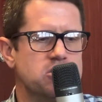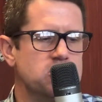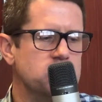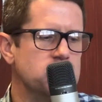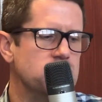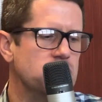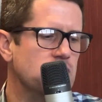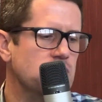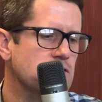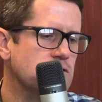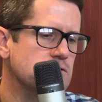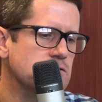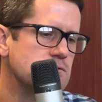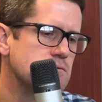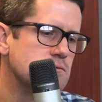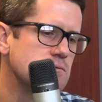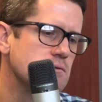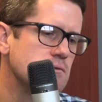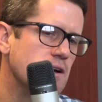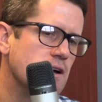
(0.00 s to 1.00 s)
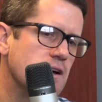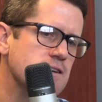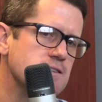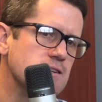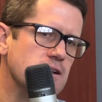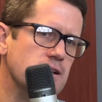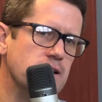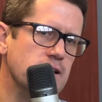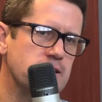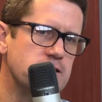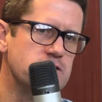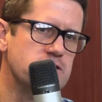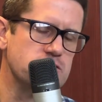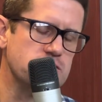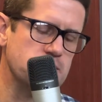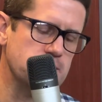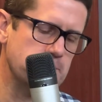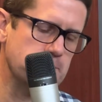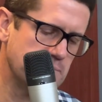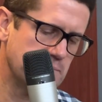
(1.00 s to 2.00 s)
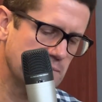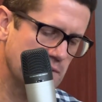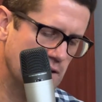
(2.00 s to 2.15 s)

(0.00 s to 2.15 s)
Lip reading: You don't, as a lecturer,